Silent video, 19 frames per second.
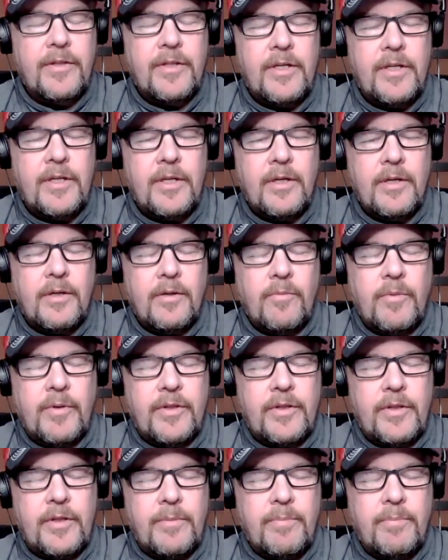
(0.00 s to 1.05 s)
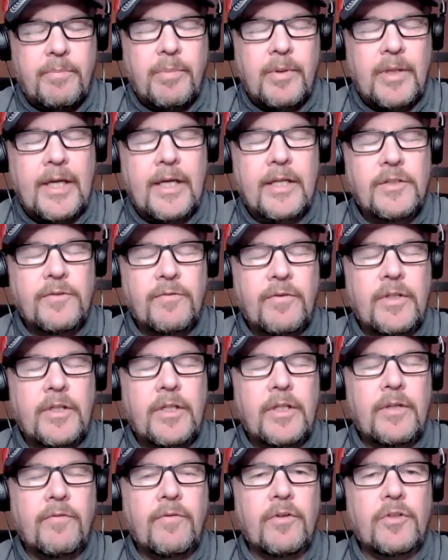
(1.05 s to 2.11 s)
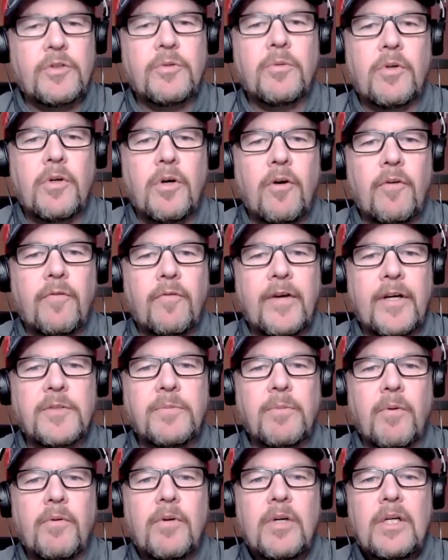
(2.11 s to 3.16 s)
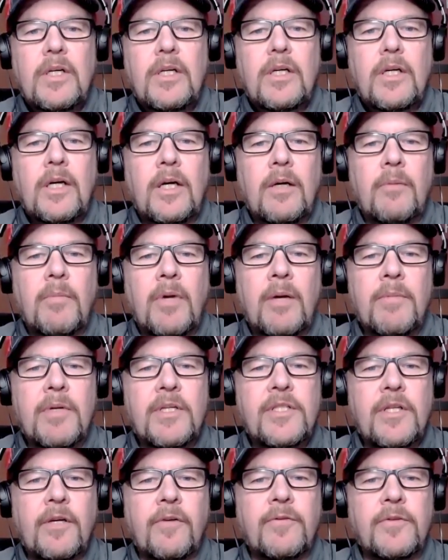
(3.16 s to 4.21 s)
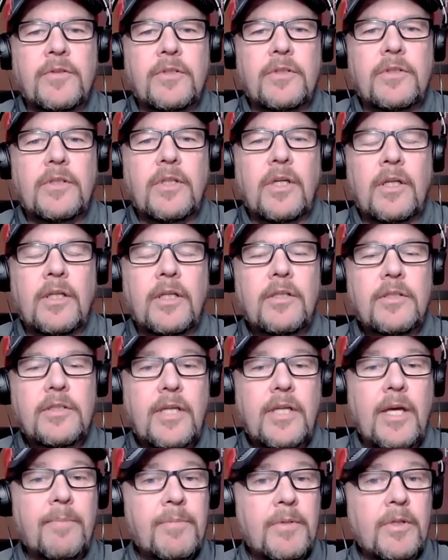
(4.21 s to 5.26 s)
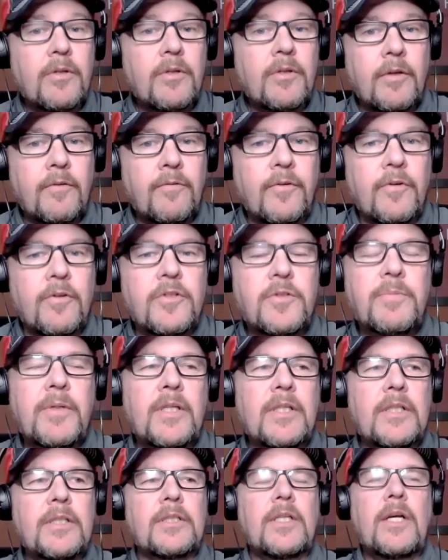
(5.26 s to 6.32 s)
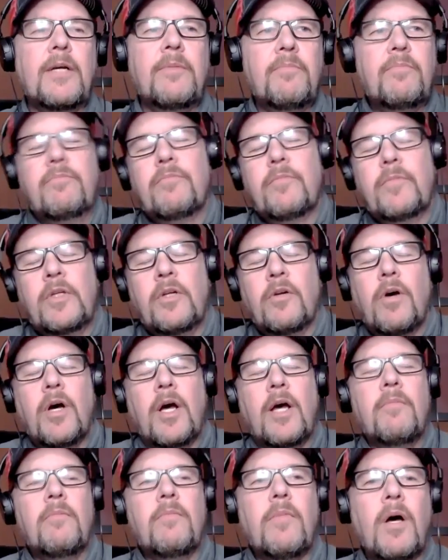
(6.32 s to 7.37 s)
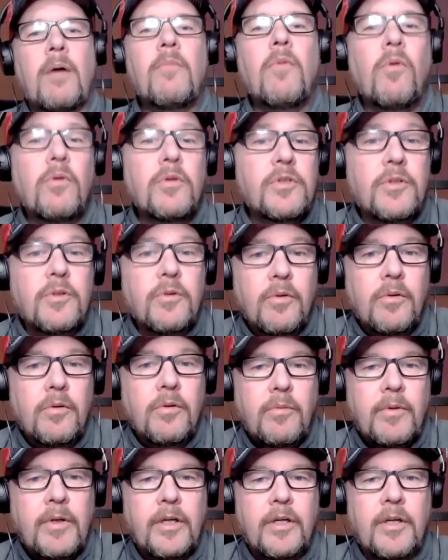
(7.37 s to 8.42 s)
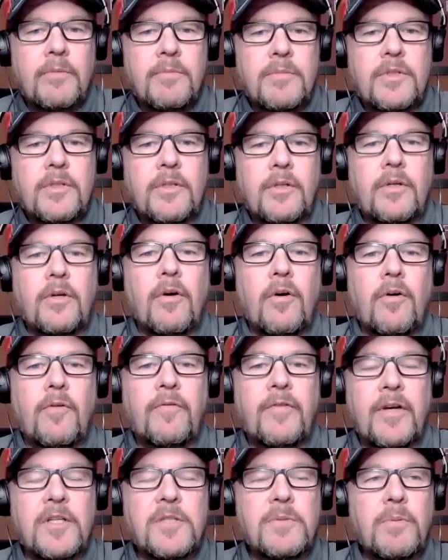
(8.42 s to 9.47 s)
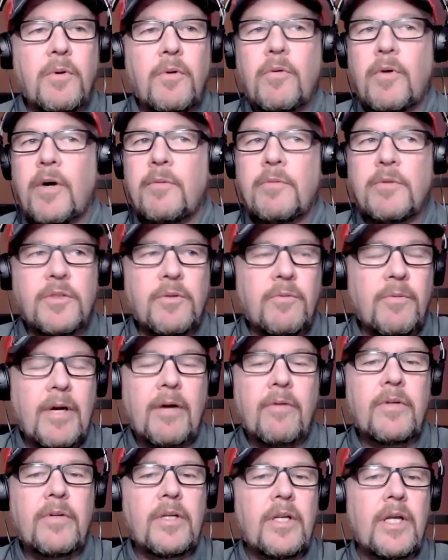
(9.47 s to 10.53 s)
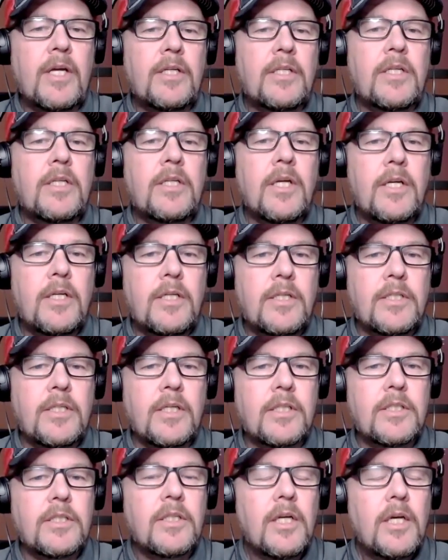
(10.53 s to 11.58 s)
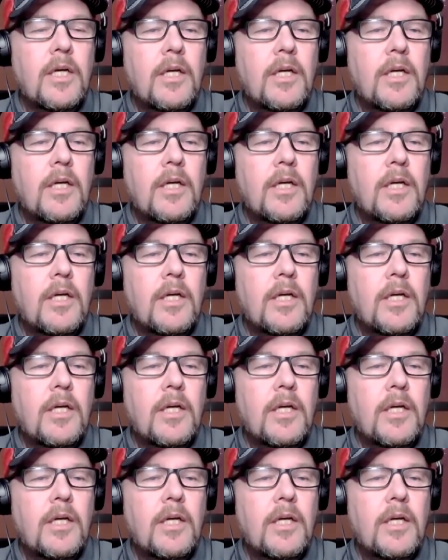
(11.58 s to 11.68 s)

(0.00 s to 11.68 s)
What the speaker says: the plans for the Virtual Golf Expo. I myself was a little skeptical at first because I'm old school when it comes to the Golf Expo. I was around in 1996